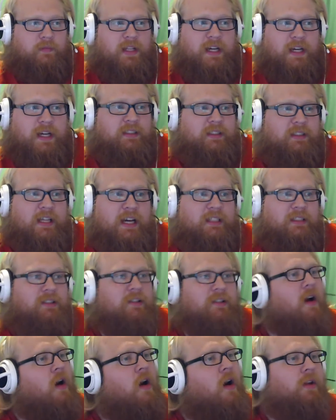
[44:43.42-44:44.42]

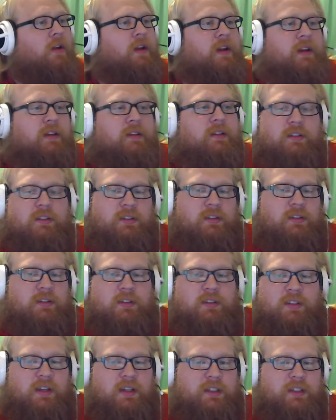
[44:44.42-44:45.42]
That's all it is.
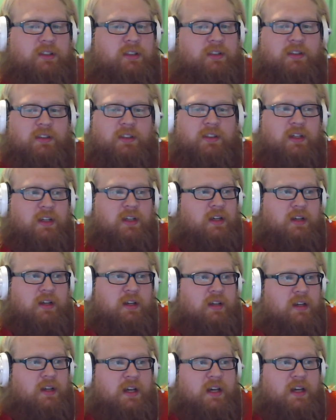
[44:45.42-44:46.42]

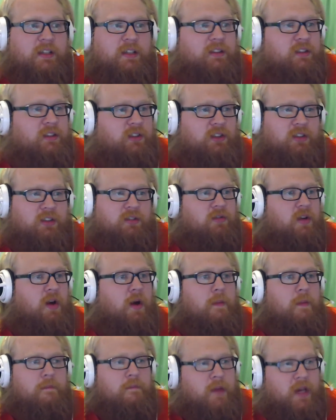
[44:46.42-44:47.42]
It's just
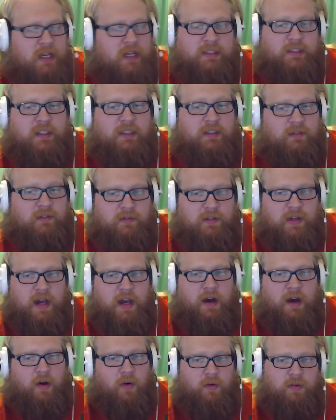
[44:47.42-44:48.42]
amazing
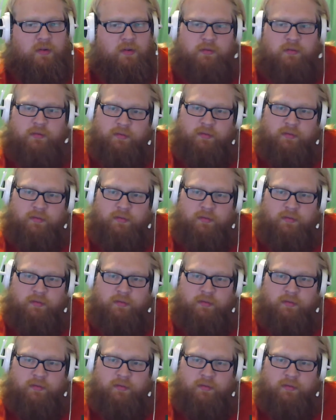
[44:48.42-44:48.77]
how